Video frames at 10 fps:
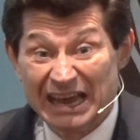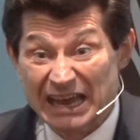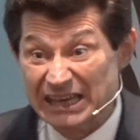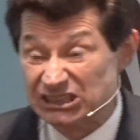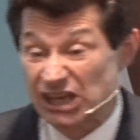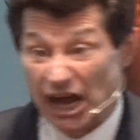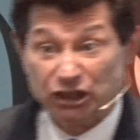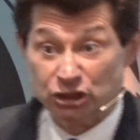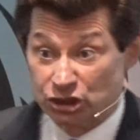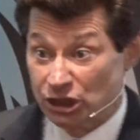It's
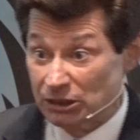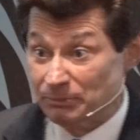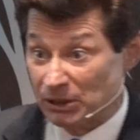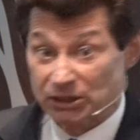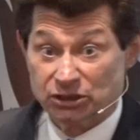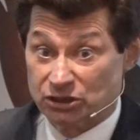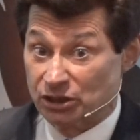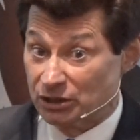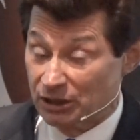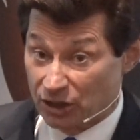gotten cheap. At least
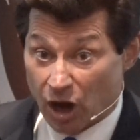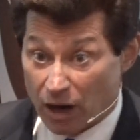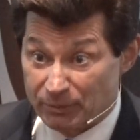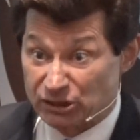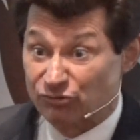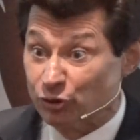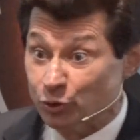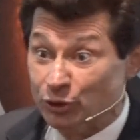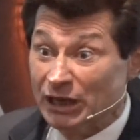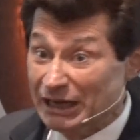the garbage
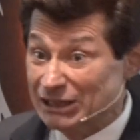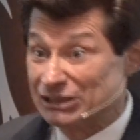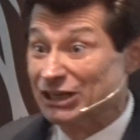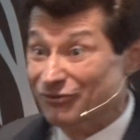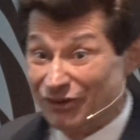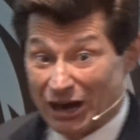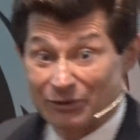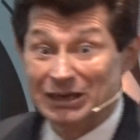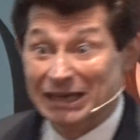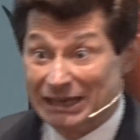food is
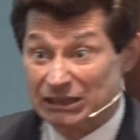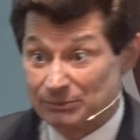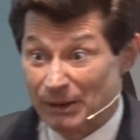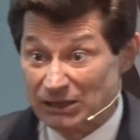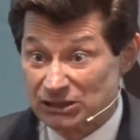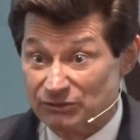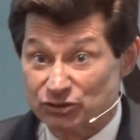very inexpensive.